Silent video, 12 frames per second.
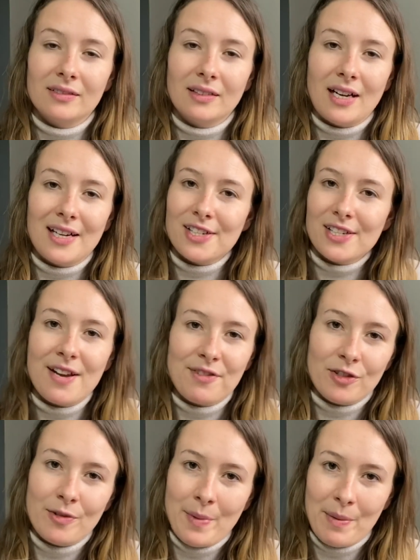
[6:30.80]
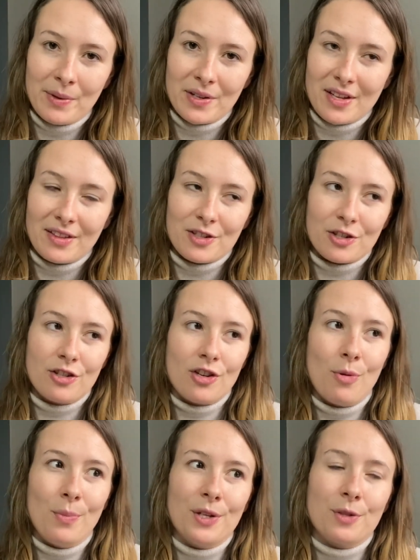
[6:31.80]
I just have to remember that there's
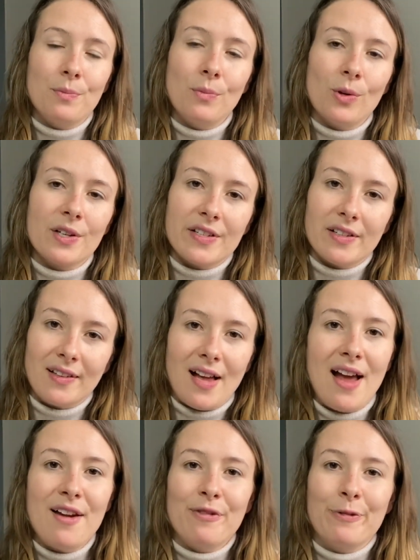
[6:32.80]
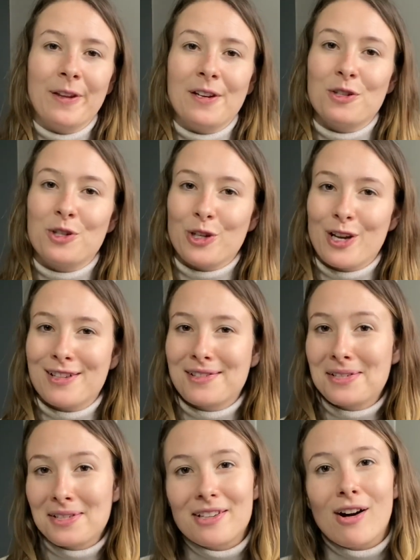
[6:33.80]
so much more to life than
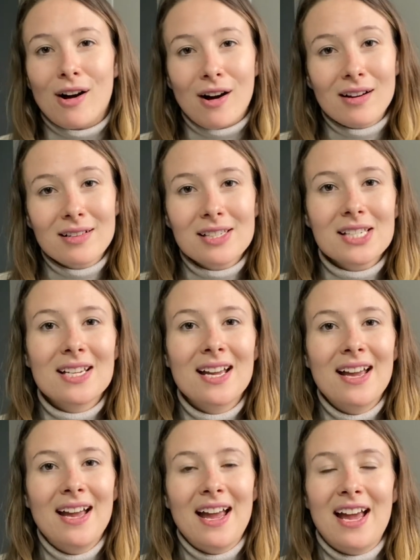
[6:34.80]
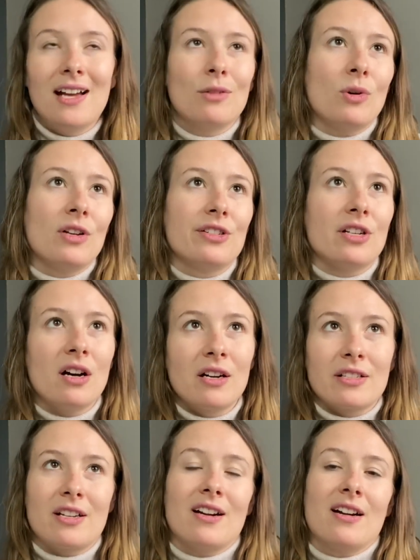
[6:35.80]
just dogs. And while
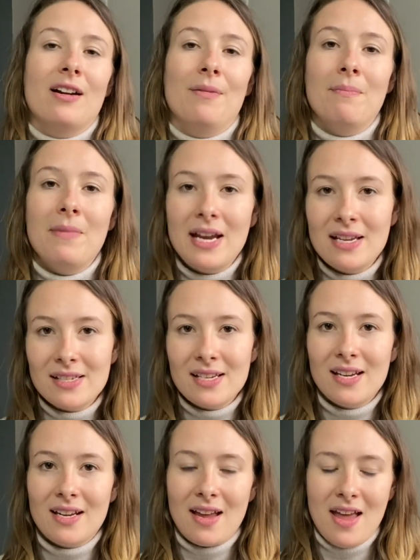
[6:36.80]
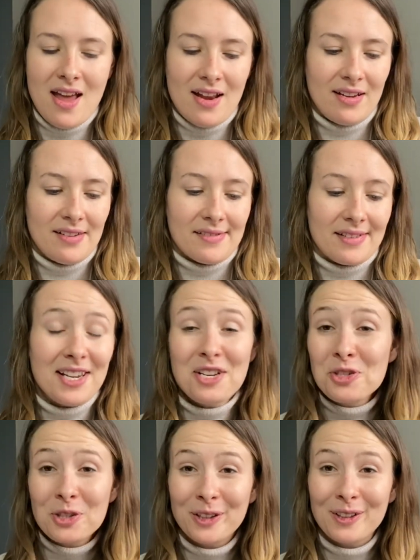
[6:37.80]
dogs are amazing and
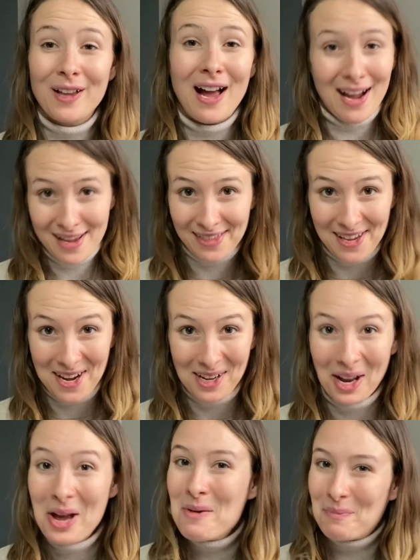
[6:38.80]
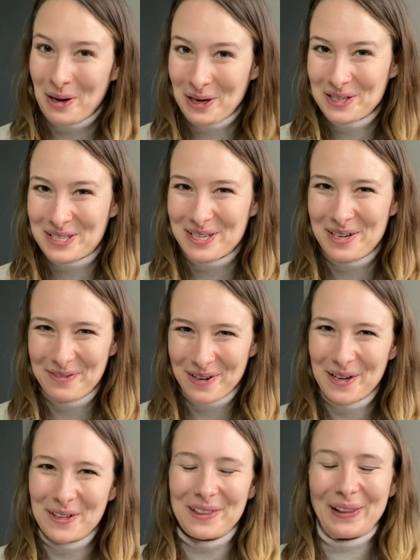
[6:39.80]
essential, I think, parts of
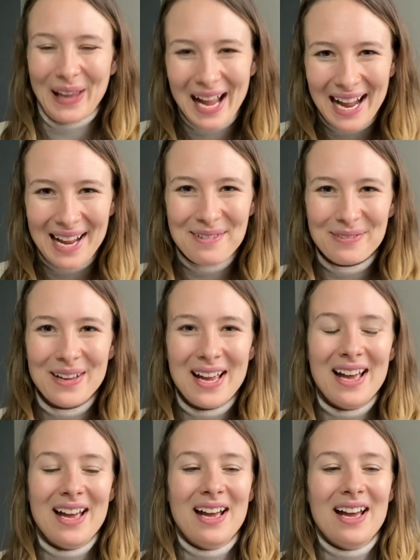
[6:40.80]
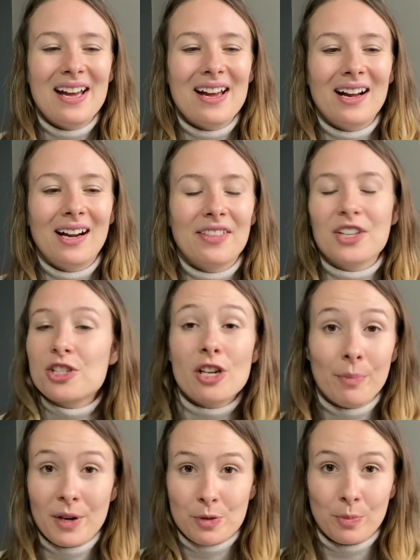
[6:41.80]
our life, there's so
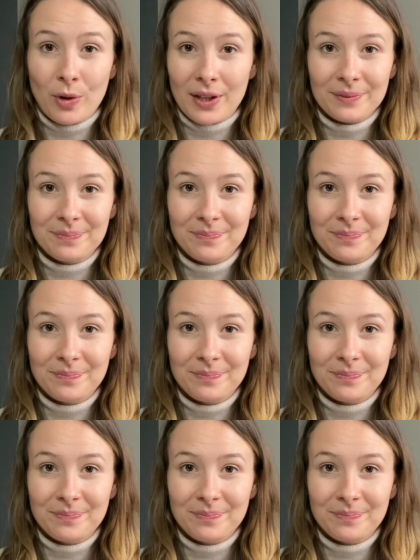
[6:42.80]
much more.